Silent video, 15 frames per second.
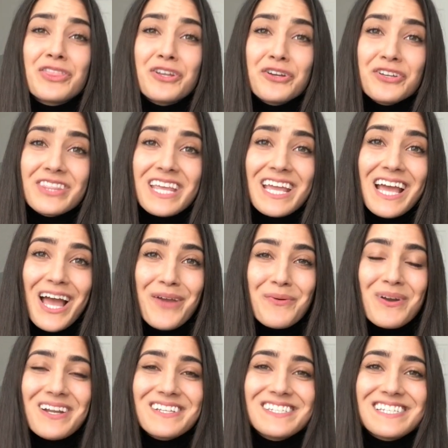third thing I
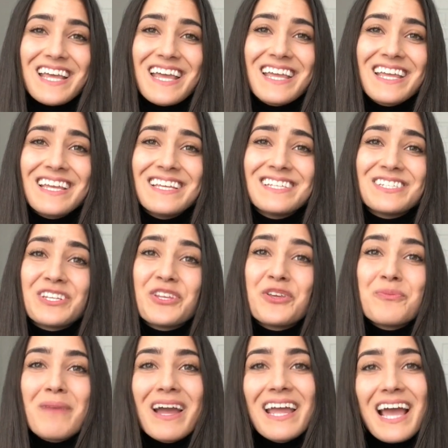want to say is you
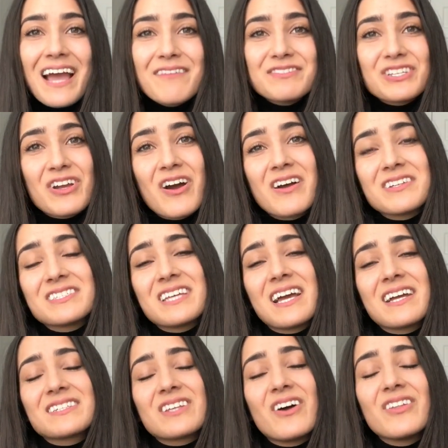might have to
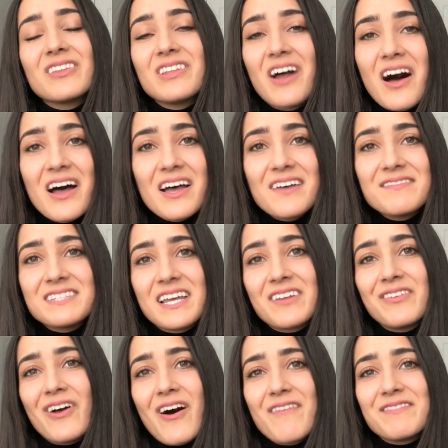contact a lot of
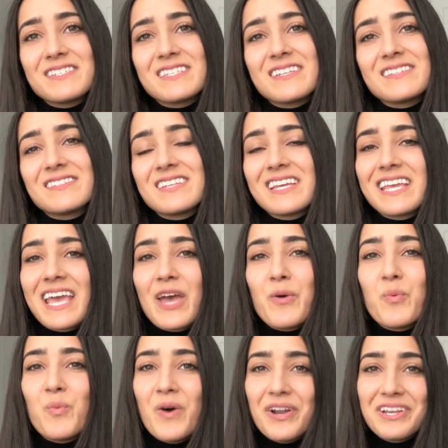dental offices to get
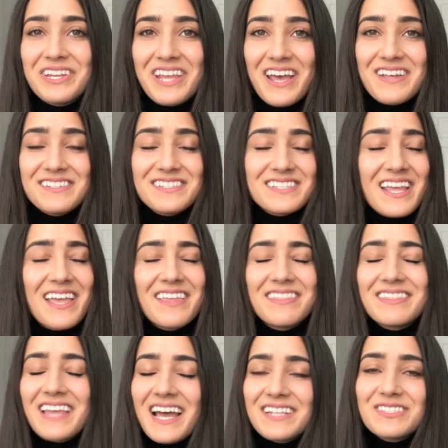one yes, and
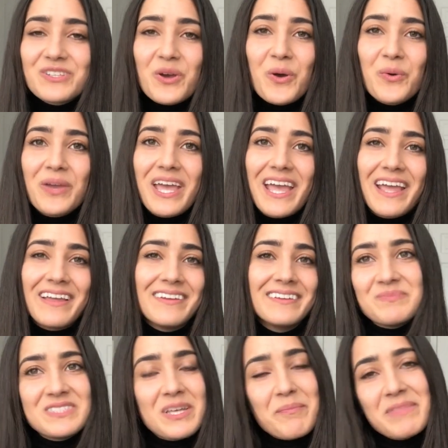that's okay.
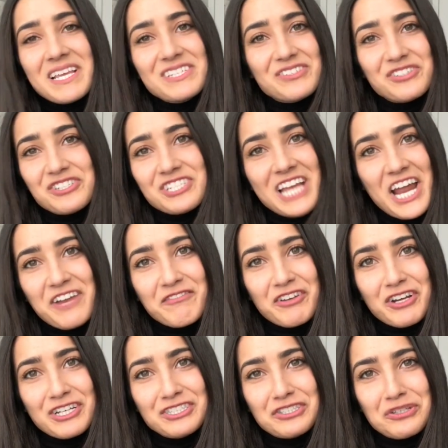Some things are just out of your
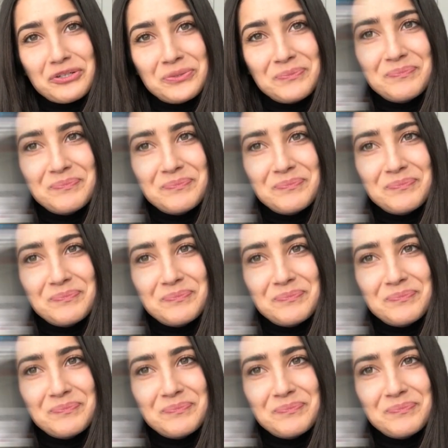control.